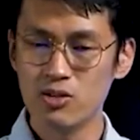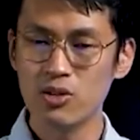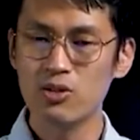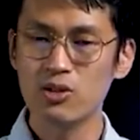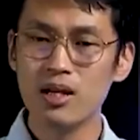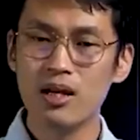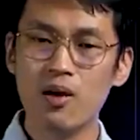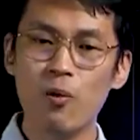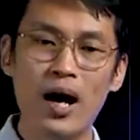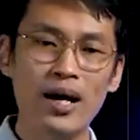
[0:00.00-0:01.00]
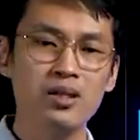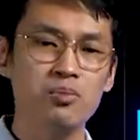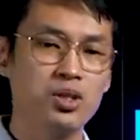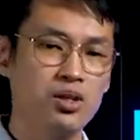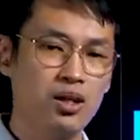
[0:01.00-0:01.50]
So
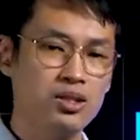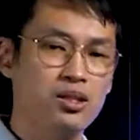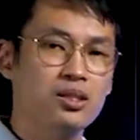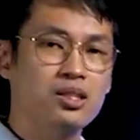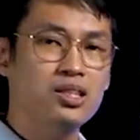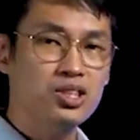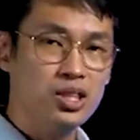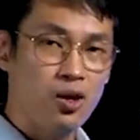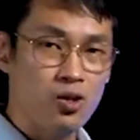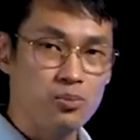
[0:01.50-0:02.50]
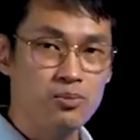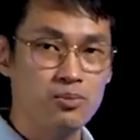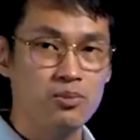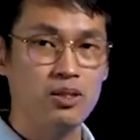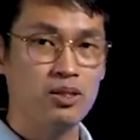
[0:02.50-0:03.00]
why? Because this shalom
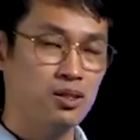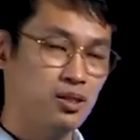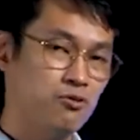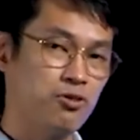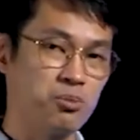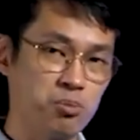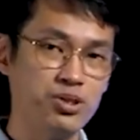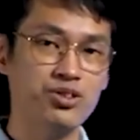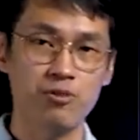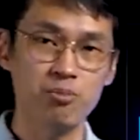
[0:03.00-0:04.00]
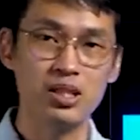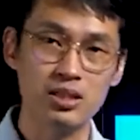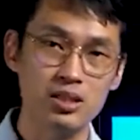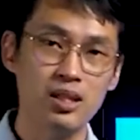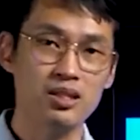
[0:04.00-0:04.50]
from the Prince of
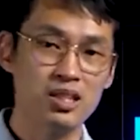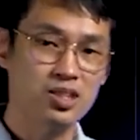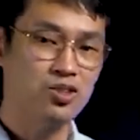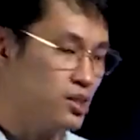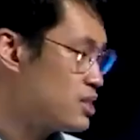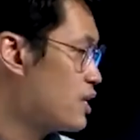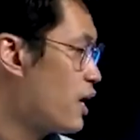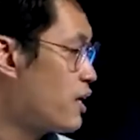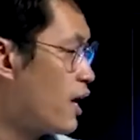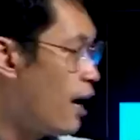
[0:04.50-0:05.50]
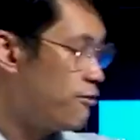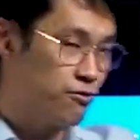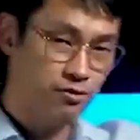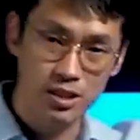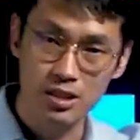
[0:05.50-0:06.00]
Peace does not start
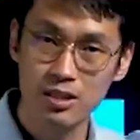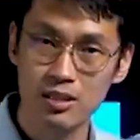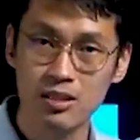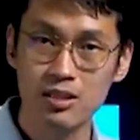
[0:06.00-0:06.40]
after